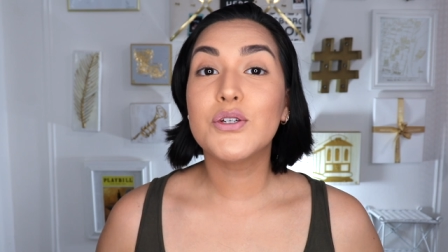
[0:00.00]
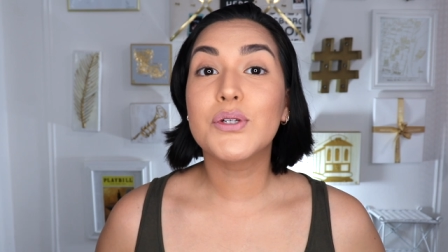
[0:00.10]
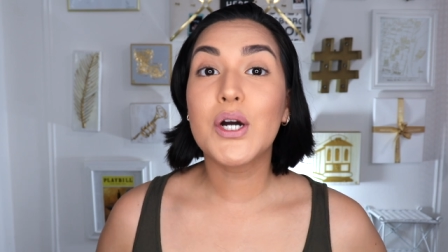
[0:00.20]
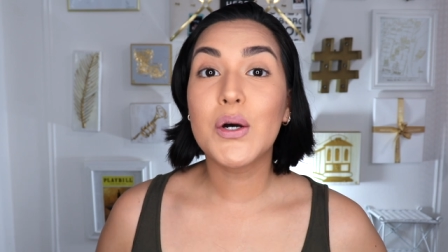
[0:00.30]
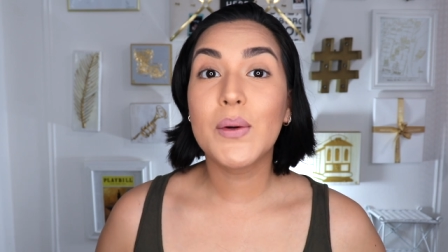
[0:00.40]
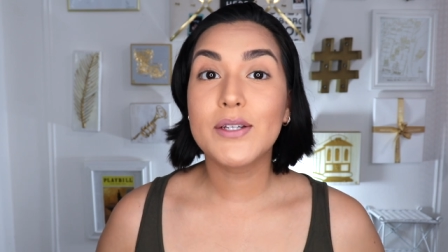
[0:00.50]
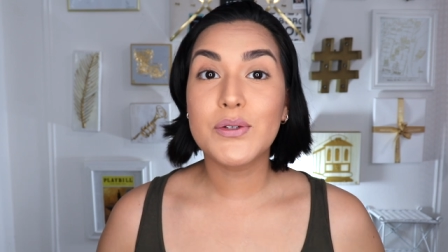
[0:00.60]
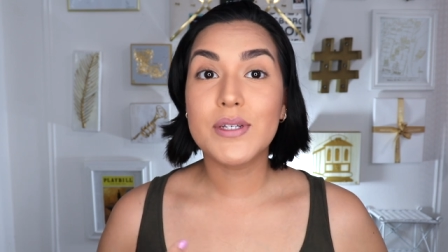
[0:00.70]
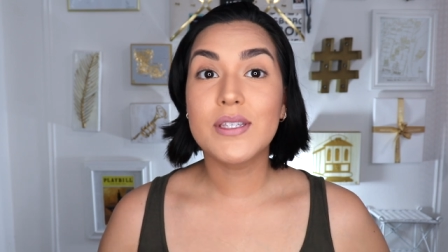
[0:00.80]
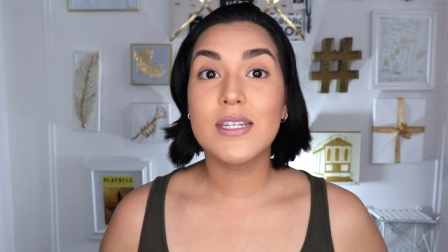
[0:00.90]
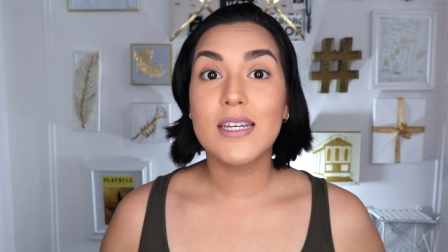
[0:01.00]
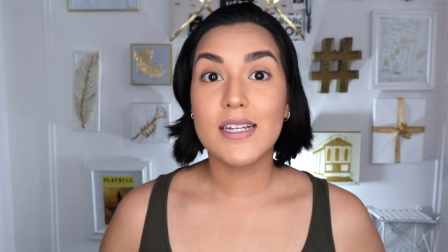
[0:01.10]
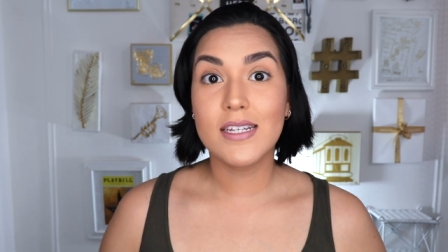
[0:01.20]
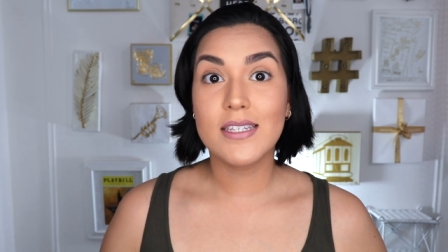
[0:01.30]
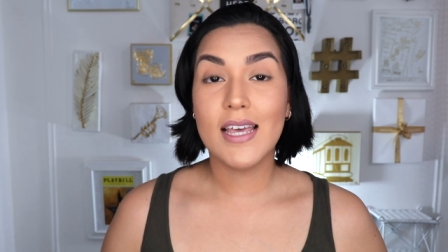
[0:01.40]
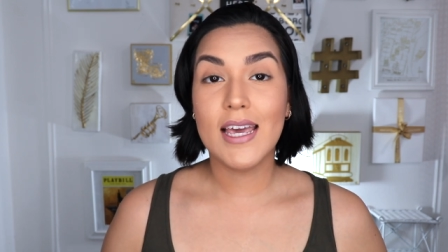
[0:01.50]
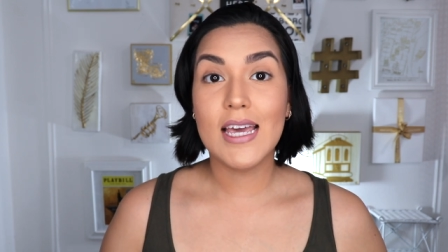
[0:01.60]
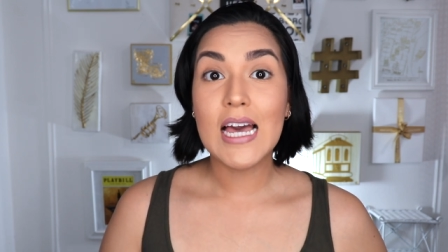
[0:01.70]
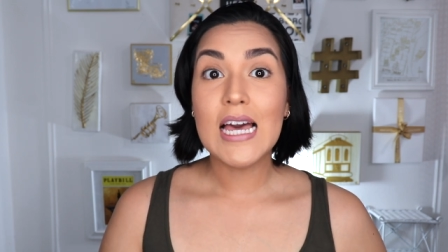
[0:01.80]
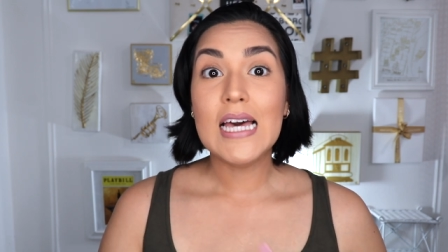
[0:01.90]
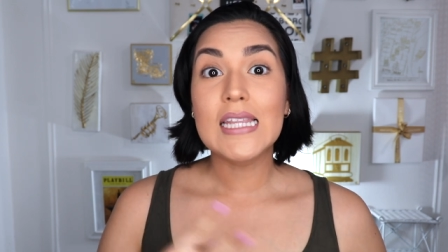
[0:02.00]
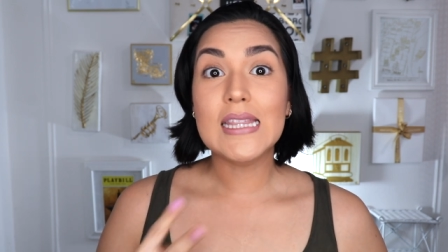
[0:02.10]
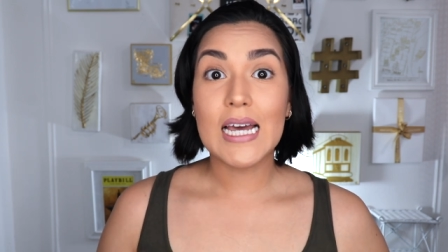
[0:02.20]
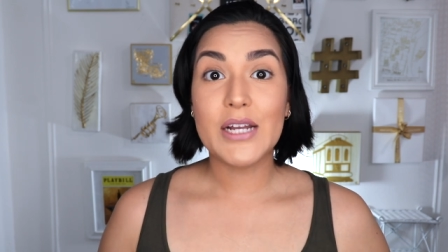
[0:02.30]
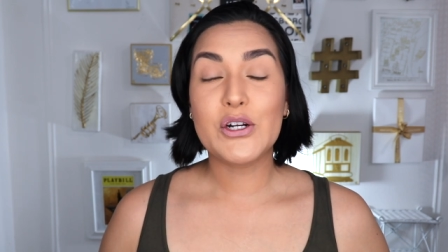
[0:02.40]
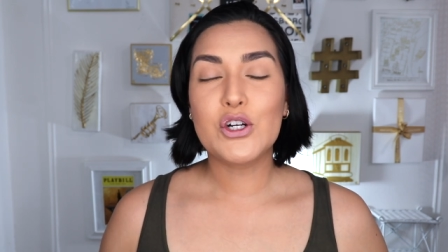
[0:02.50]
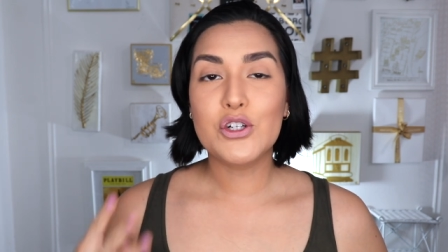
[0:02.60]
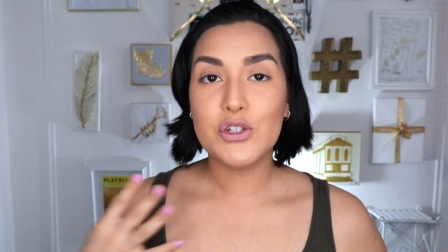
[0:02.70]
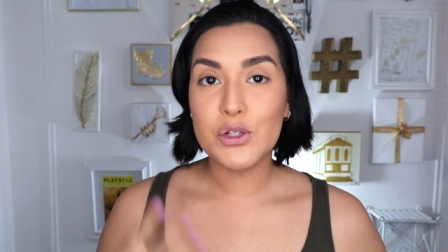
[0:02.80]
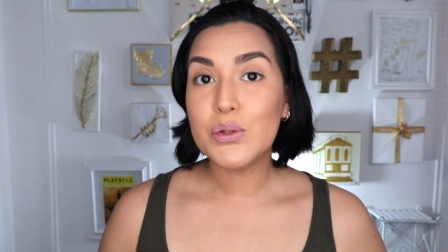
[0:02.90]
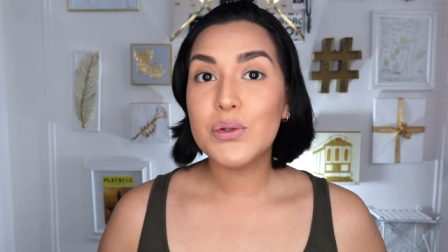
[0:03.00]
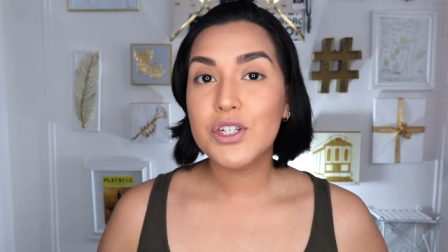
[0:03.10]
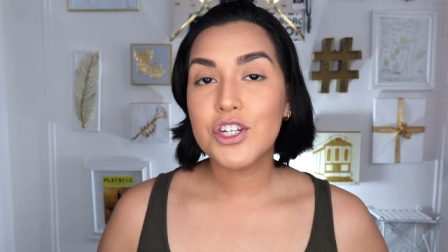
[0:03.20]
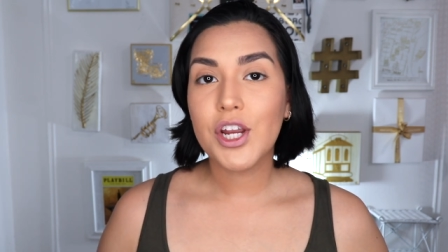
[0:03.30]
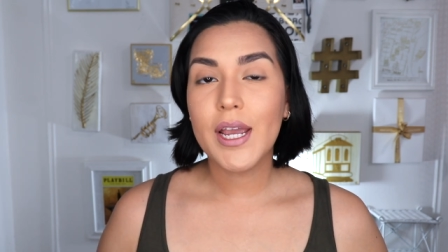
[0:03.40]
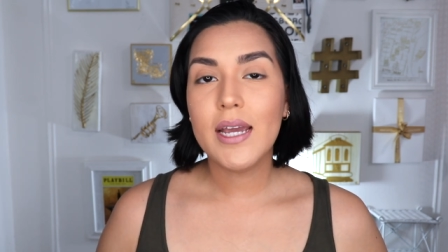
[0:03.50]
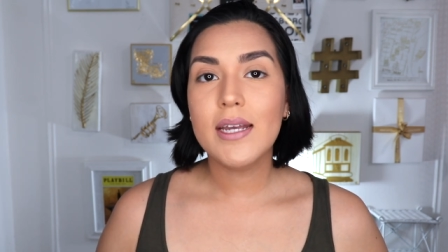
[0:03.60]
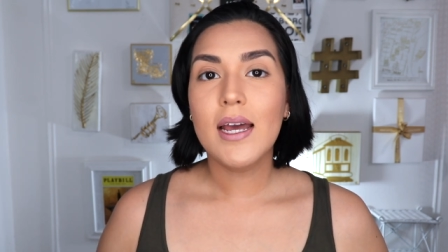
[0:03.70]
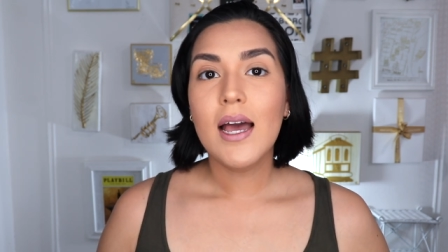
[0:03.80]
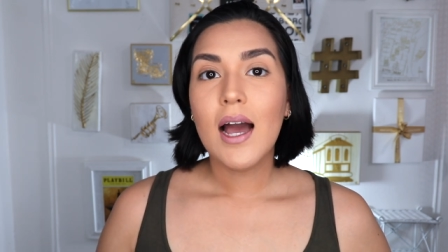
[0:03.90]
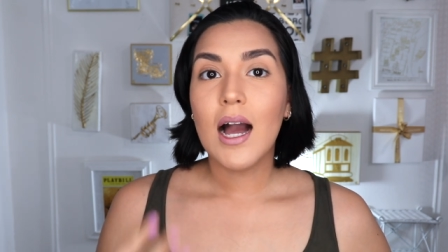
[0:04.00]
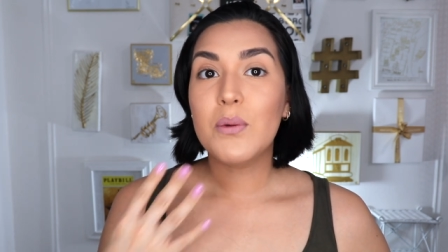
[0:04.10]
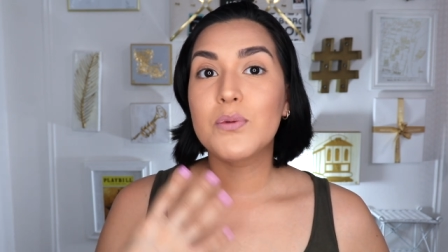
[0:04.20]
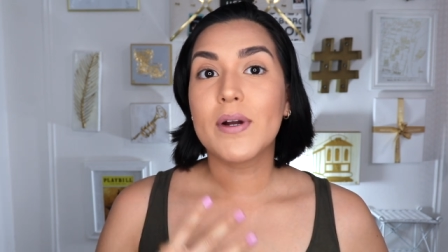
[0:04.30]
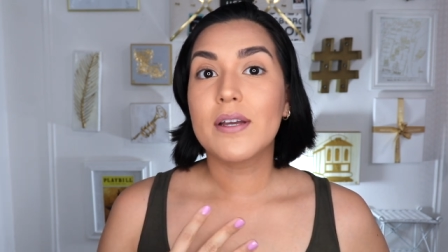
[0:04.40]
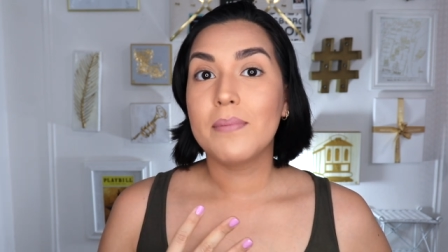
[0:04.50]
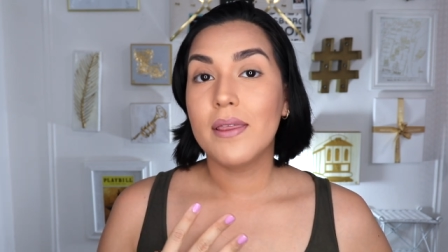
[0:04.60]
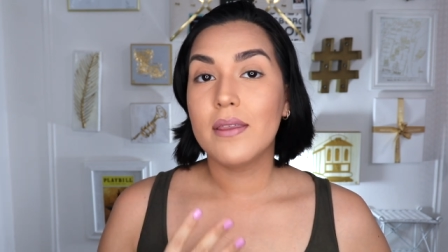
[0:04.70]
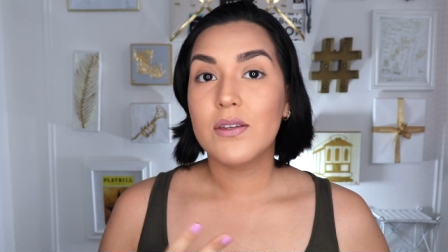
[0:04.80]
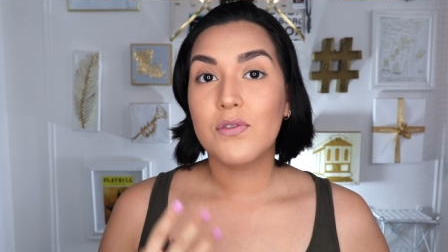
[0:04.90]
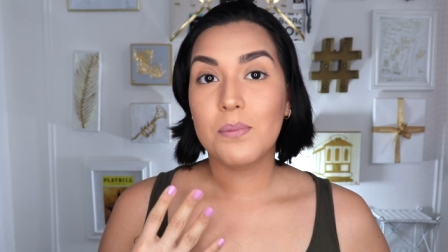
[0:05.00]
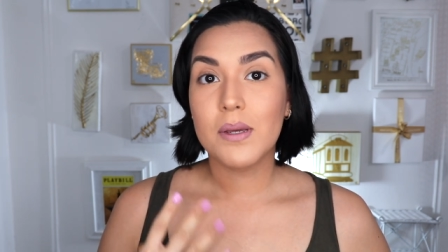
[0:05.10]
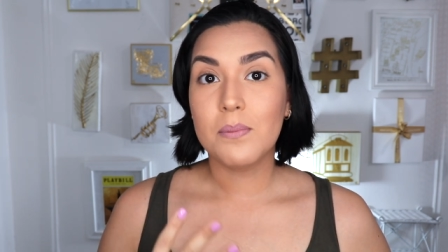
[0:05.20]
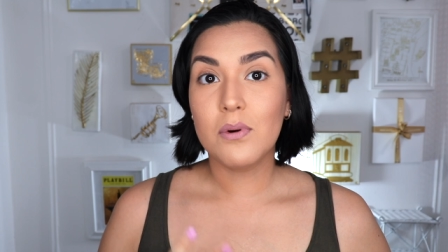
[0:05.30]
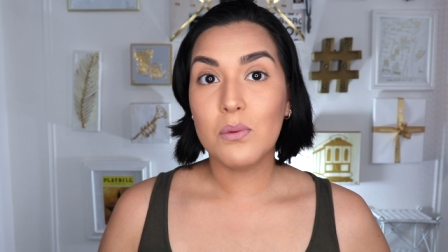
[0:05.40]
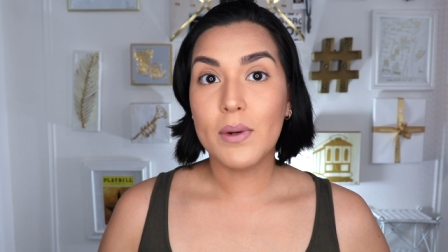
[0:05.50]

you go. As you can see, it is a lighter nude shade. I would recommend this for people